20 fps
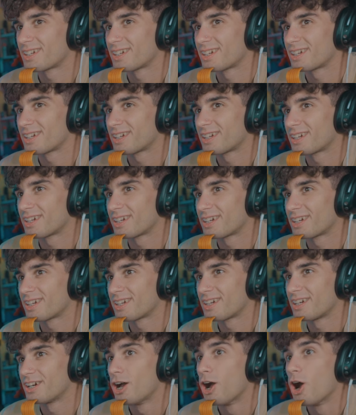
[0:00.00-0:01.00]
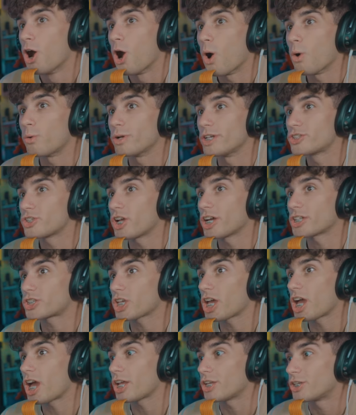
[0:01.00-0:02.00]
Oh, he's not
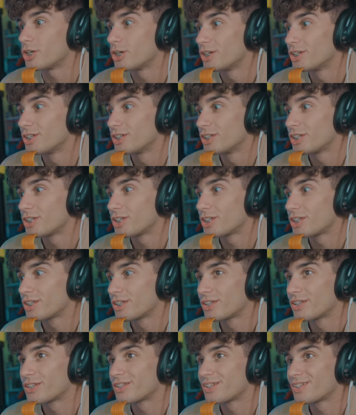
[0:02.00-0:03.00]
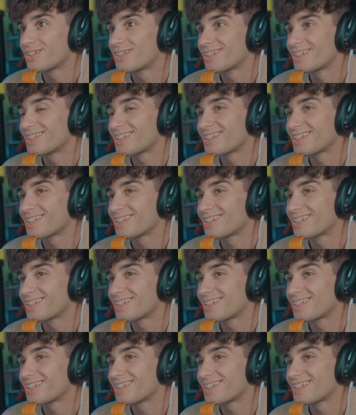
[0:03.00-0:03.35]
dead! Oh,